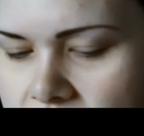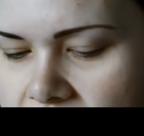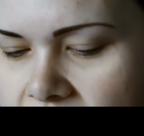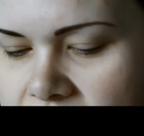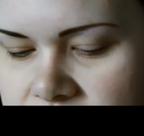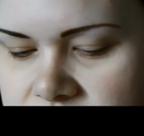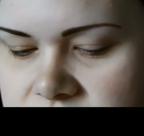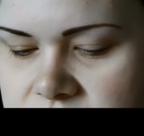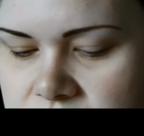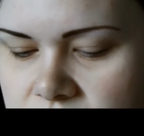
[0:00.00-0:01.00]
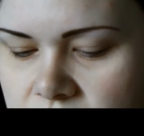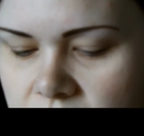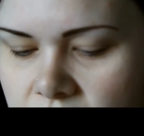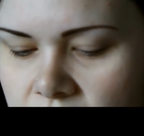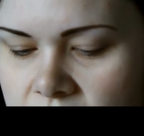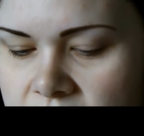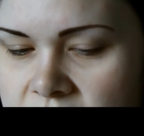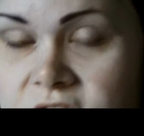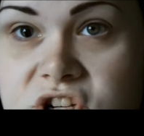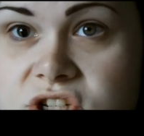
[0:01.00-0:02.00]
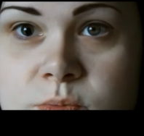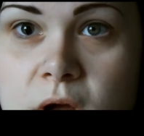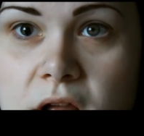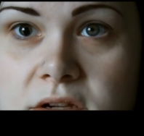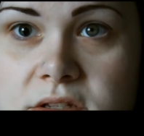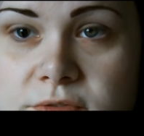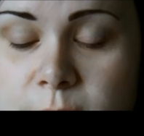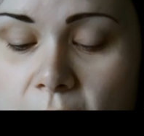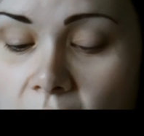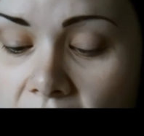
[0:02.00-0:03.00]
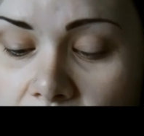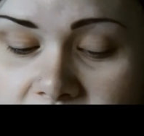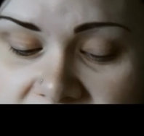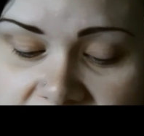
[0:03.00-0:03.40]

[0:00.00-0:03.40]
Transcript: and it just works for my Urban